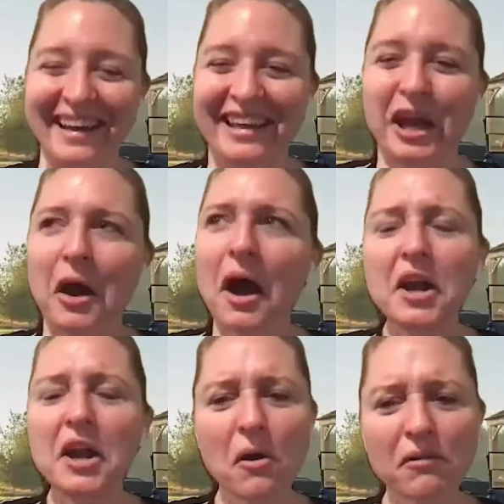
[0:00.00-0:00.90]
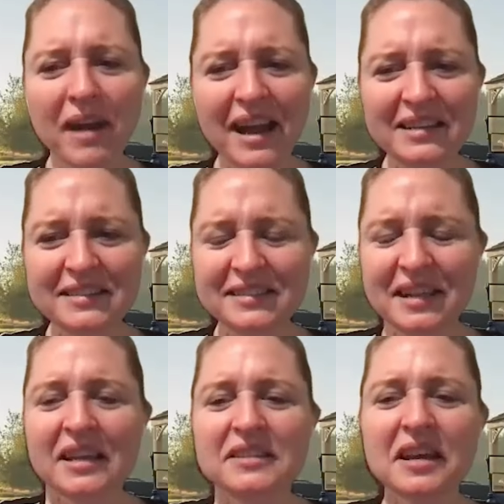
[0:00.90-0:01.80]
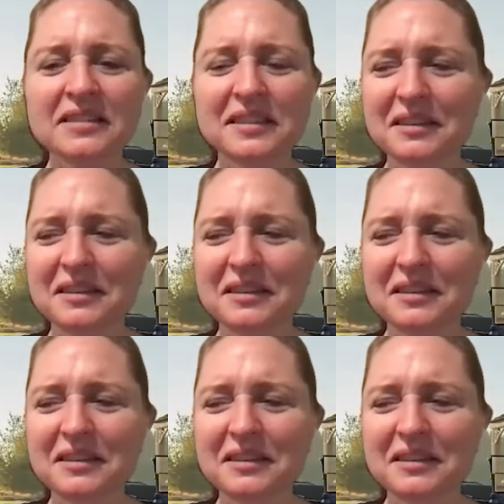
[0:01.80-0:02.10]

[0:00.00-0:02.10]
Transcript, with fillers: like, what? right? It's, There's really